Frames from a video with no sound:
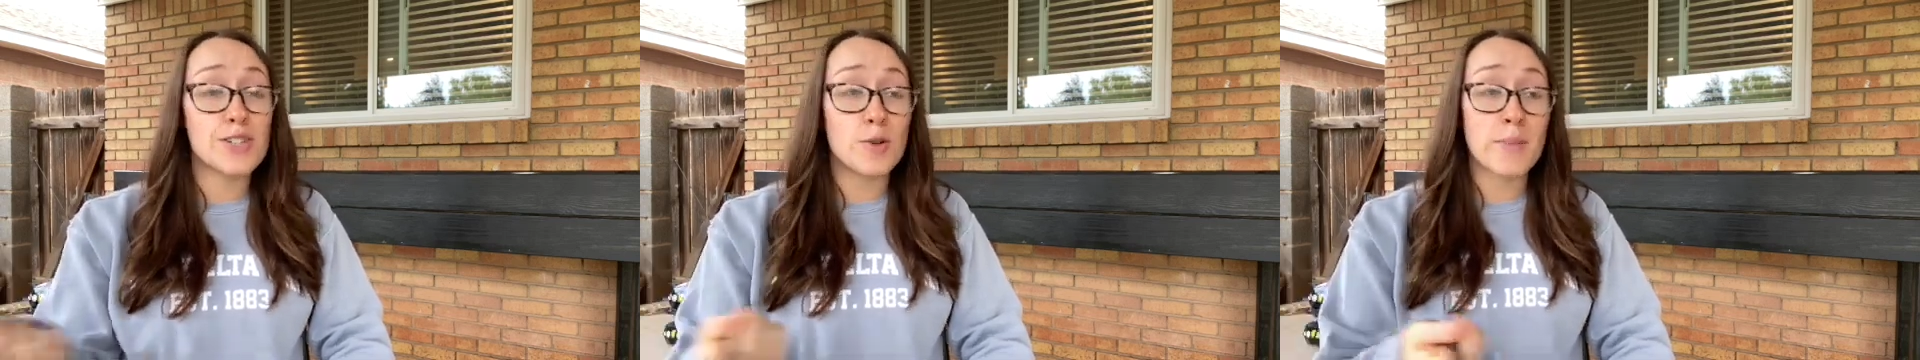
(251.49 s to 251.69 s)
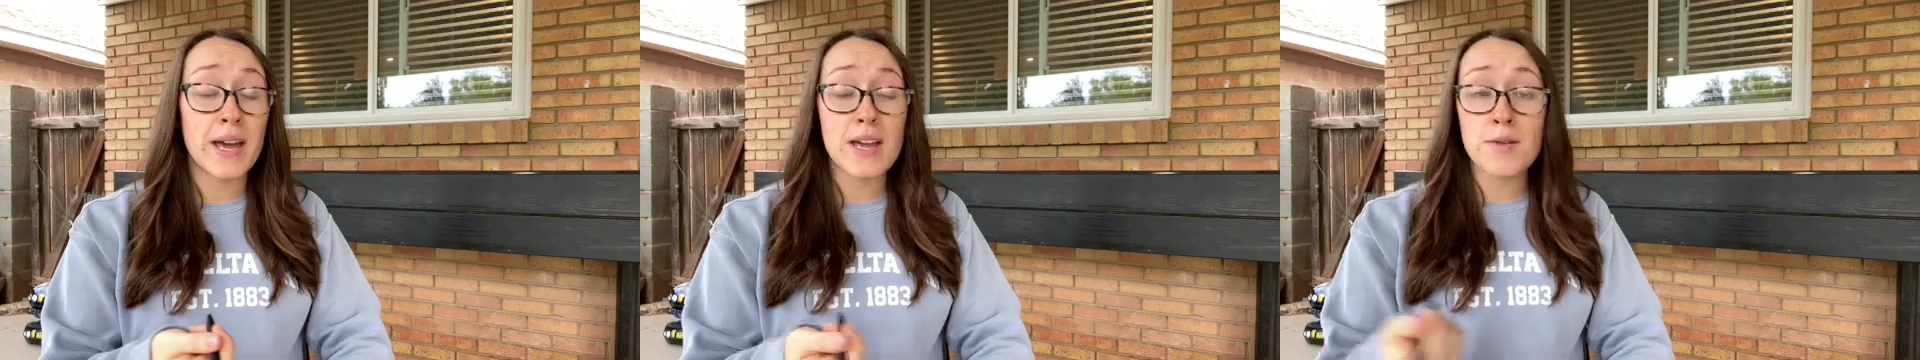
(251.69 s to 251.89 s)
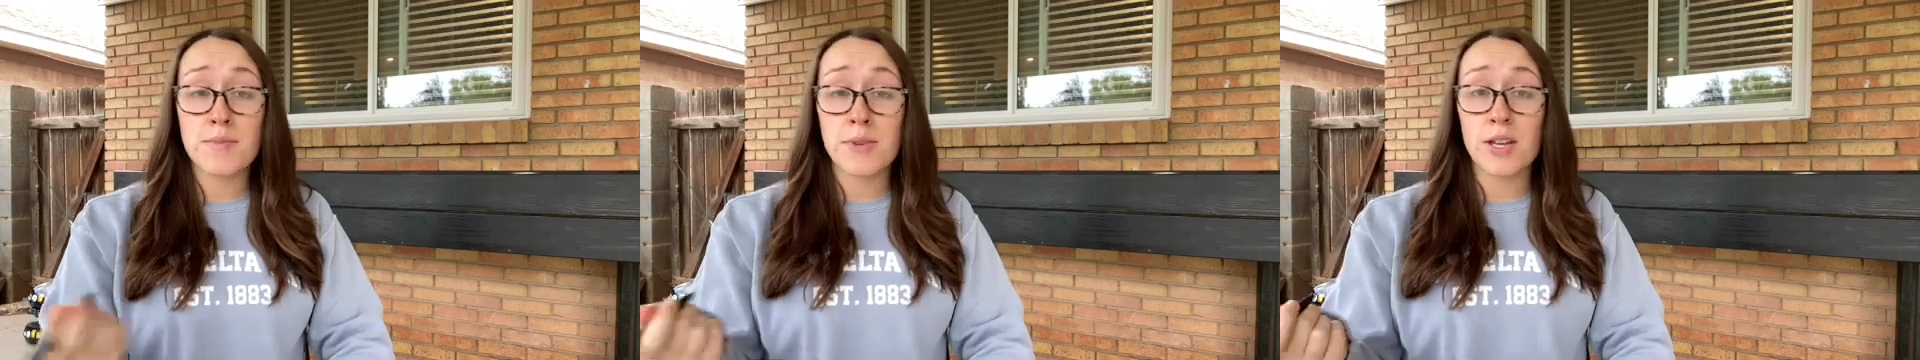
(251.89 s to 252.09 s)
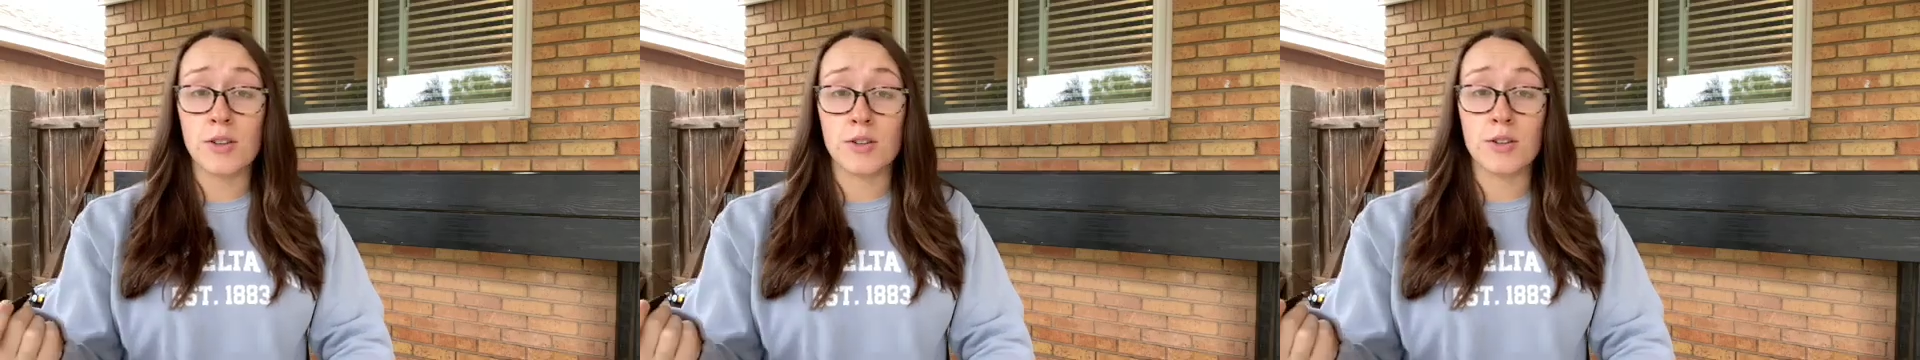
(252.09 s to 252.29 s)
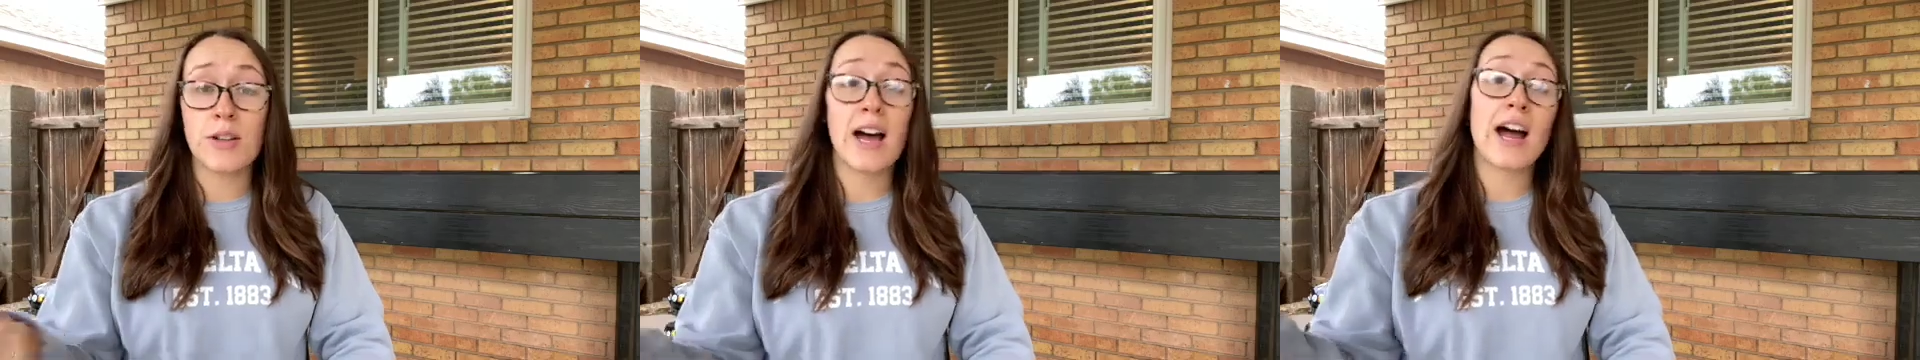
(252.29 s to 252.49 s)
so make a
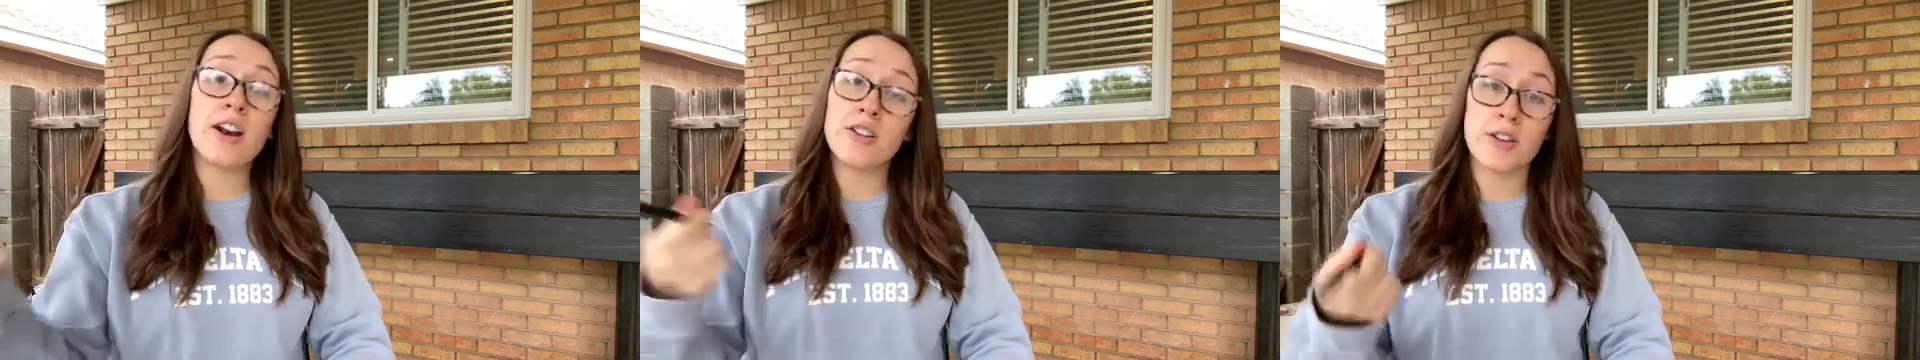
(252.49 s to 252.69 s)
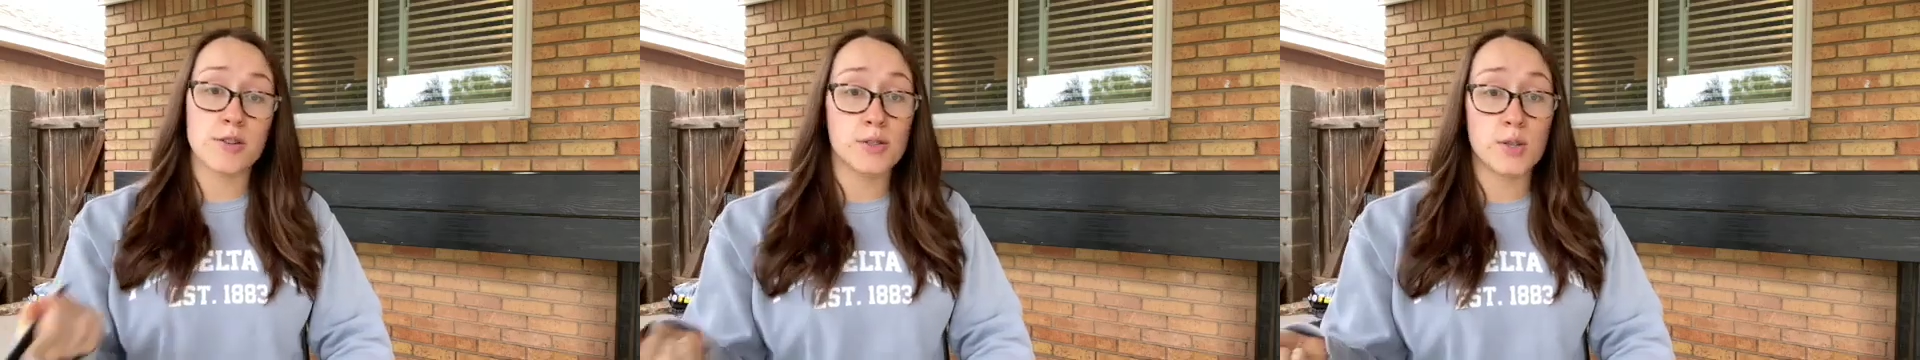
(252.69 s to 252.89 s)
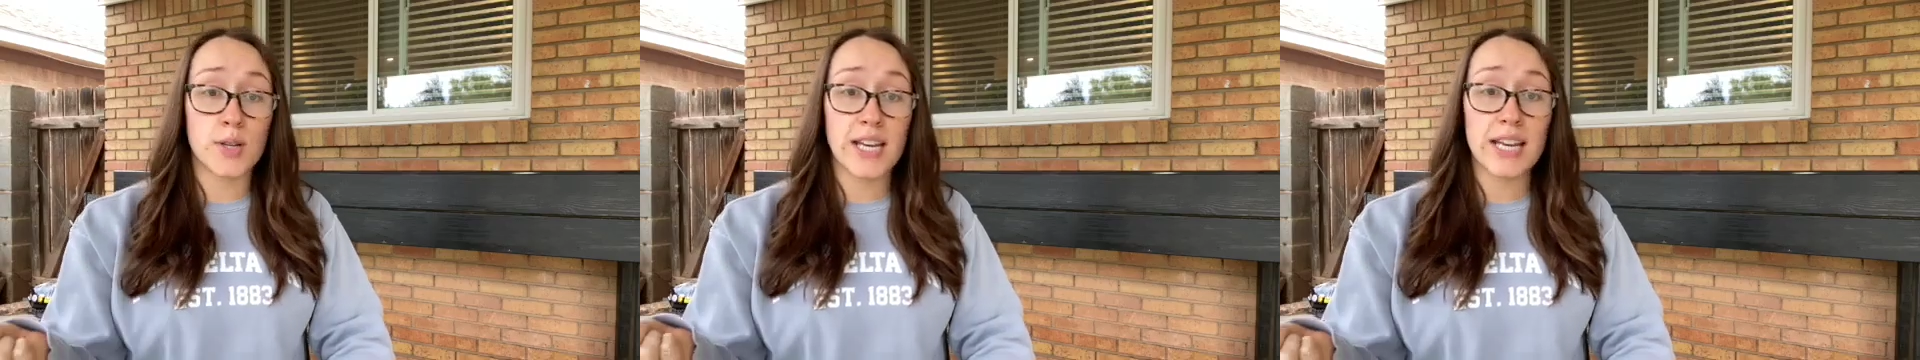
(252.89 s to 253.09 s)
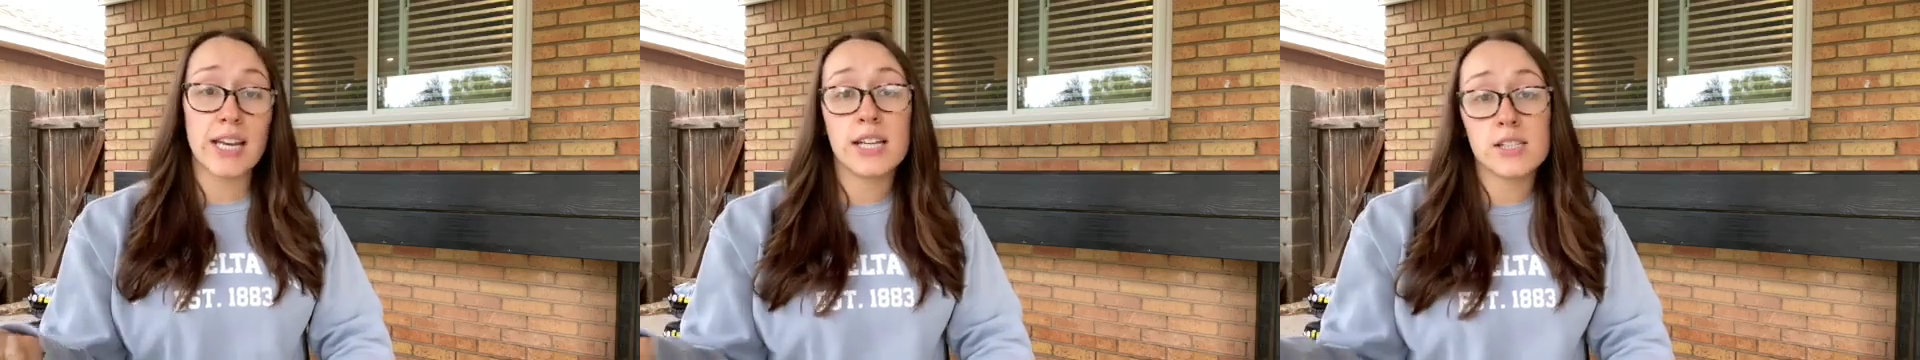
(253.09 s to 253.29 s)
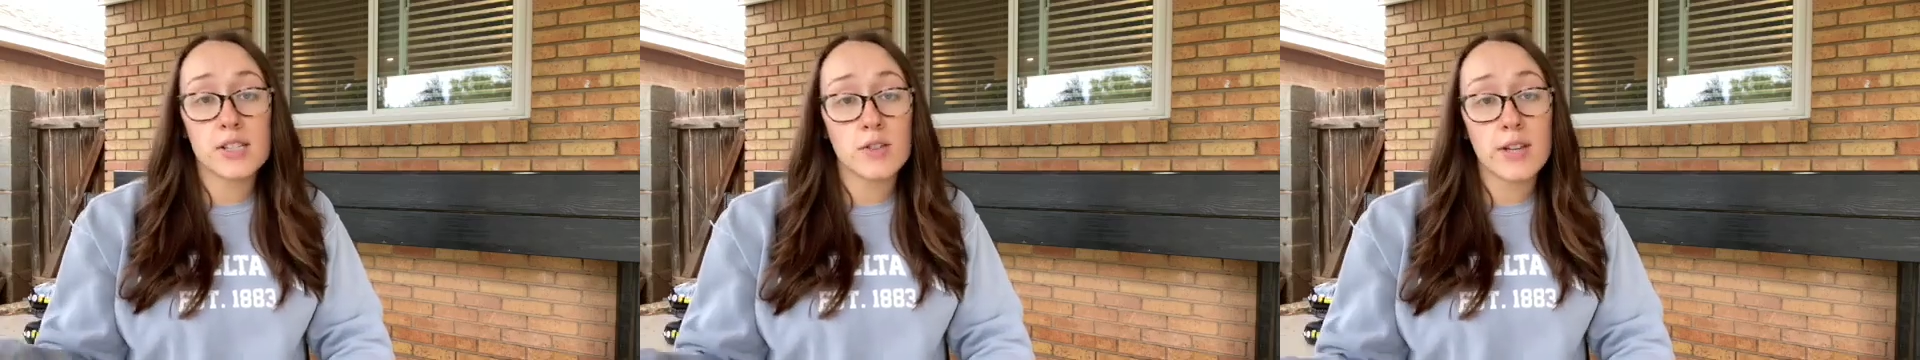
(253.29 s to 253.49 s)
meal out of those
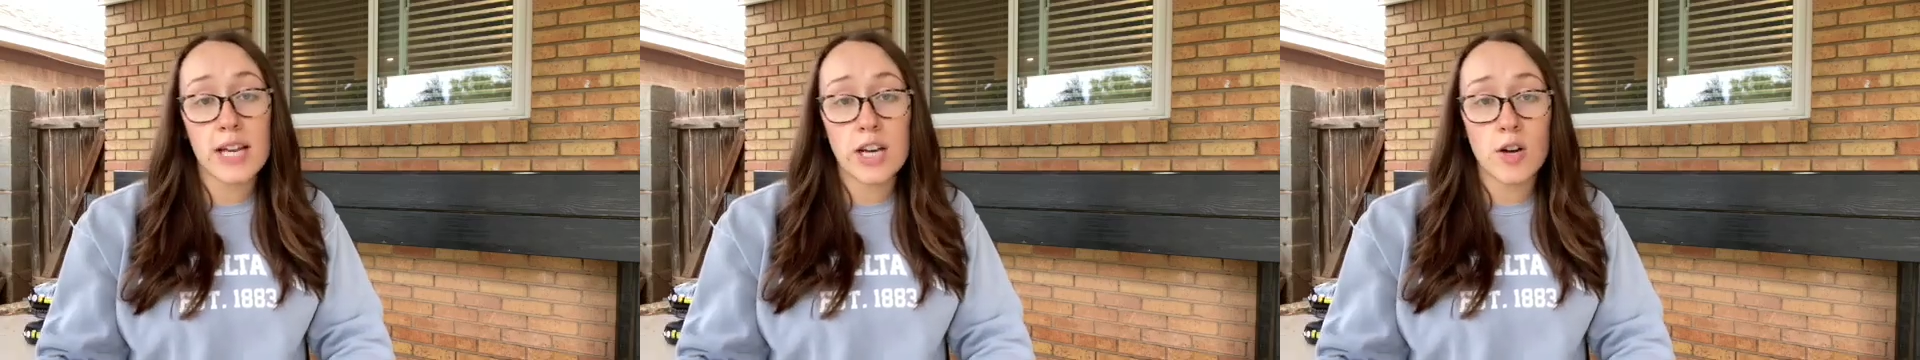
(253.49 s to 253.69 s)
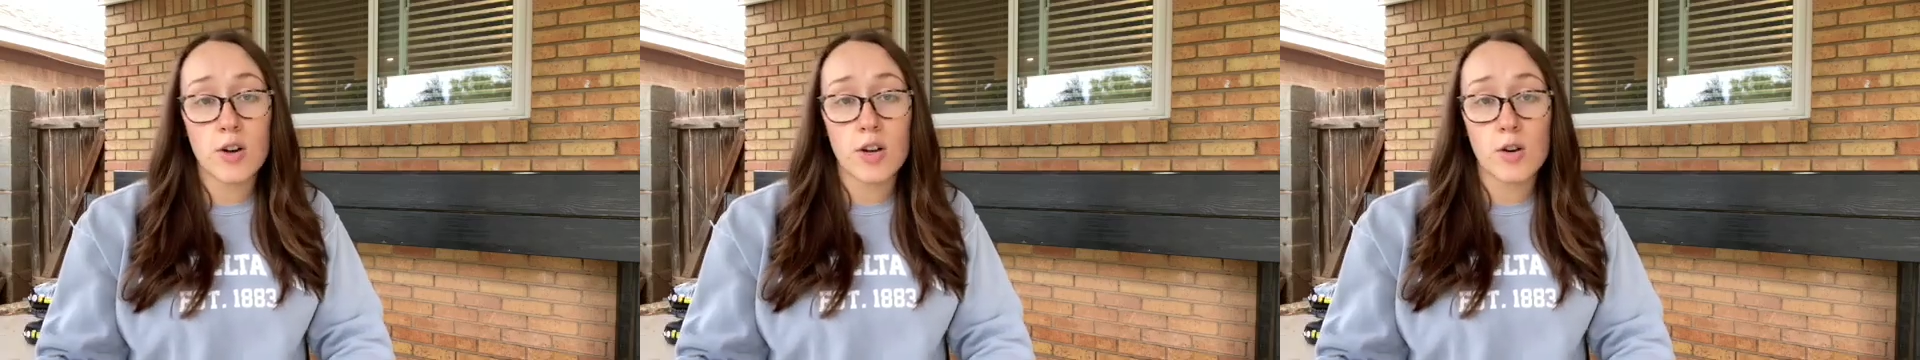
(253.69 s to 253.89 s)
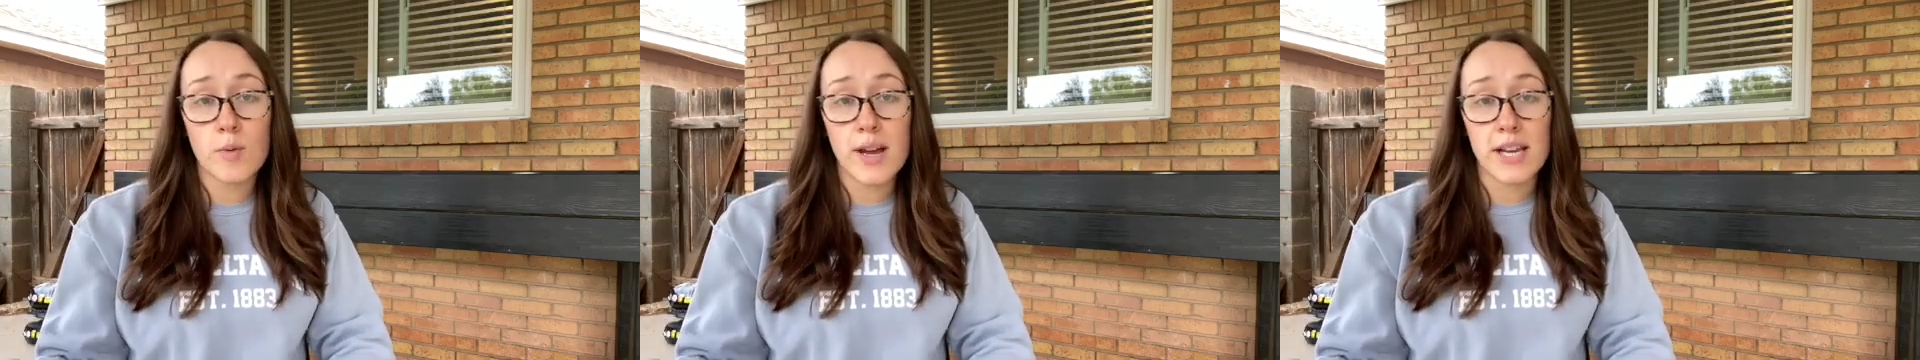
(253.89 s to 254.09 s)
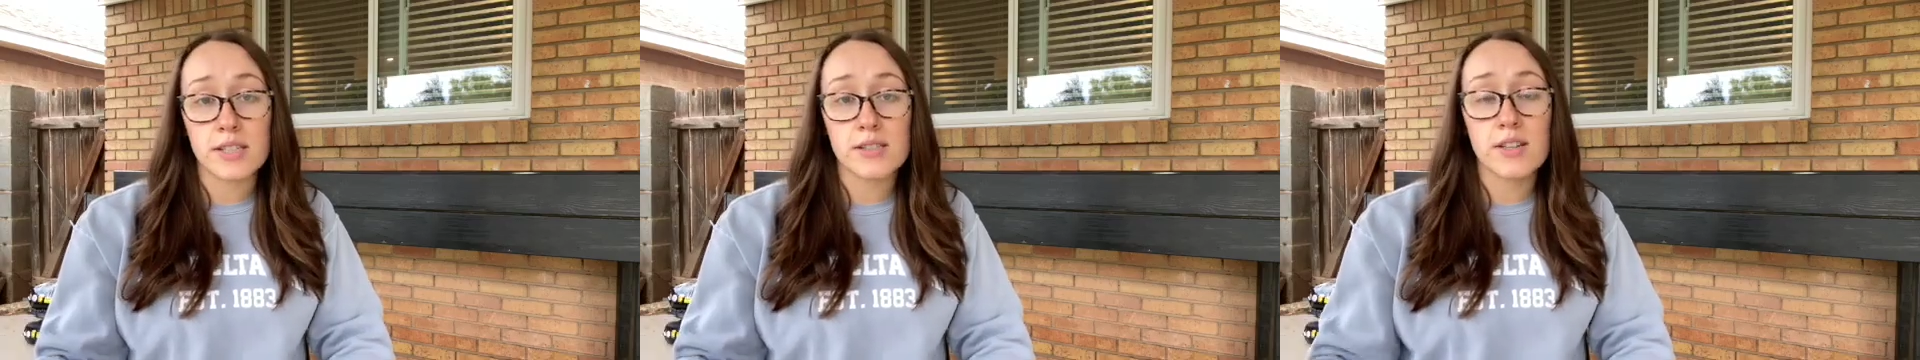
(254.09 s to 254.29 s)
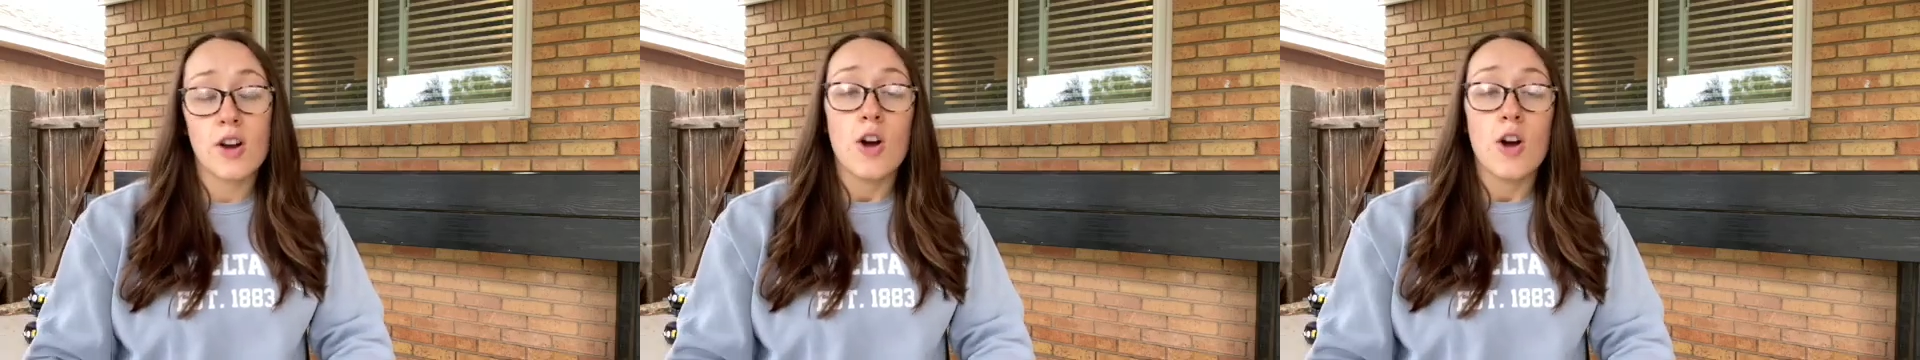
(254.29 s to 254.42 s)
zucchini so they don't go to waste.